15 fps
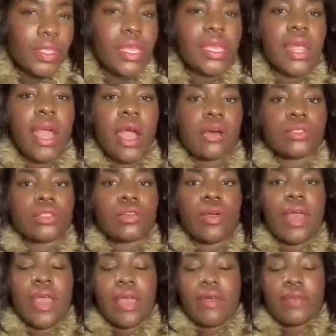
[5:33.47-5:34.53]
and I also
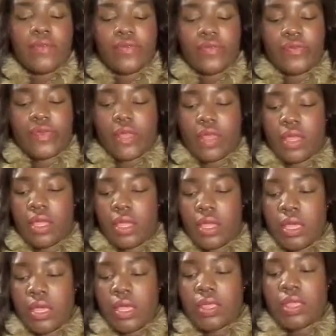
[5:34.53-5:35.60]
have
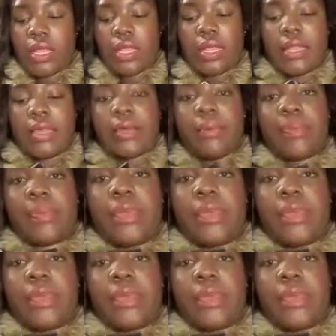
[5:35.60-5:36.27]
the lip